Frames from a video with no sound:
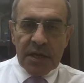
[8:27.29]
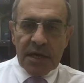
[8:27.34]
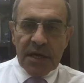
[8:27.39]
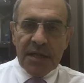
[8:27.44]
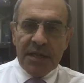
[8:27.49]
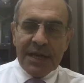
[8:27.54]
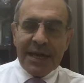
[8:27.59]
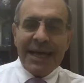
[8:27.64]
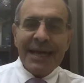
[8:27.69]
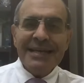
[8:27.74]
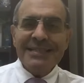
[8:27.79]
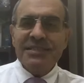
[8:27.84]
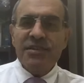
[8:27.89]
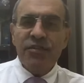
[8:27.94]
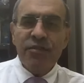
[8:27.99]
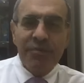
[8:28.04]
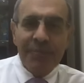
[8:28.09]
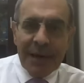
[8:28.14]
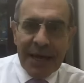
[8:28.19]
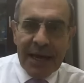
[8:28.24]
In the case
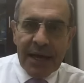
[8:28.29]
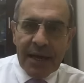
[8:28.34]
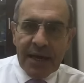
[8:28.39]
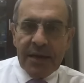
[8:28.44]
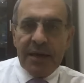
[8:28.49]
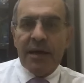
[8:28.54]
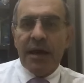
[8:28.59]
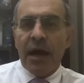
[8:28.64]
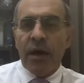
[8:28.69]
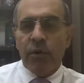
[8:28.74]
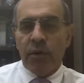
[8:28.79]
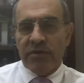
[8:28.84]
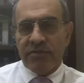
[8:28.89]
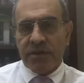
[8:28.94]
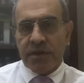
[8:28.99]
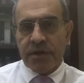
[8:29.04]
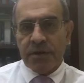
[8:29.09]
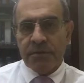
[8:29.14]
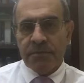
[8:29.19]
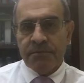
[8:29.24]
of may,
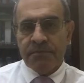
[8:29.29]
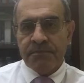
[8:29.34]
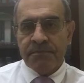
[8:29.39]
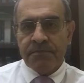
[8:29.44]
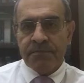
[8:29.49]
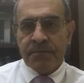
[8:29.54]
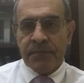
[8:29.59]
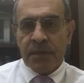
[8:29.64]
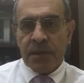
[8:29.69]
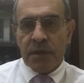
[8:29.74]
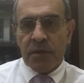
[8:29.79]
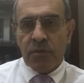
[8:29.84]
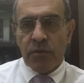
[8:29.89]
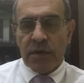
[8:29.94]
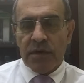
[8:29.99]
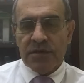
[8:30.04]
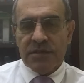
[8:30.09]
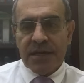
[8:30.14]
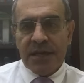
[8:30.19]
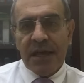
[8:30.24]
however,
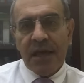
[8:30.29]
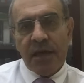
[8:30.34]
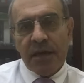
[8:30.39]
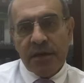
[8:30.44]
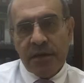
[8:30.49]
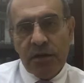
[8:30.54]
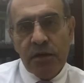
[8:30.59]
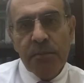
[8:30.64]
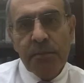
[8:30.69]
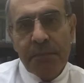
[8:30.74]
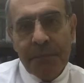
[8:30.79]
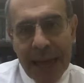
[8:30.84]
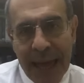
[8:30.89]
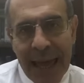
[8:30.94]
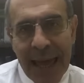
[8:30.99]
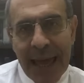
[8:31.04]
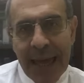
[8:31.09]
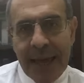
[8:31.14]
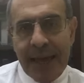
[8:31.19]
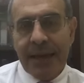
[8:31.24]
when you say you
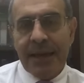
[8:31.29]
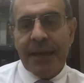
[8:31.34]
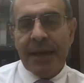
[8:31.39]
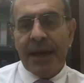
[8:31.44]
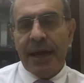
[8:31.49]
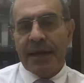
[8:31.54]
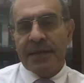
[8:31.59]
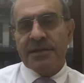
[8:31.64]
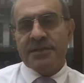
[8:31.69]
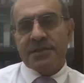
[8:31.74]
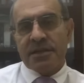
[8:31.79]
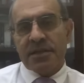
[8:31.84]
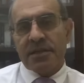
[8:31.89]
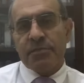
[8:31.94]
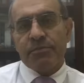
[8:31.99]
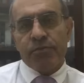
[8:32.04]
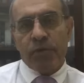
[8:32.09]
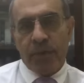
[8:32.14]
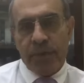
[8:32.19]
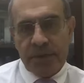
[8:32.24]
may enter
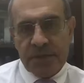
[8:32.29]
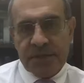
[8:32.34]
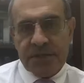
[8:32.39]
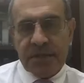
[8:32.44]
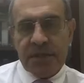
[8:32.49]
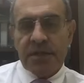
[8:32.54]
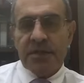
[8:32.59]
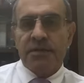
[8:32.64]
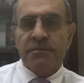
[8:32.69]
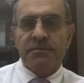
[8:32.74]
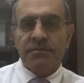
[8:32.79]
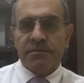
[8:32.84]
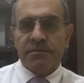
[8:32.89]
the property,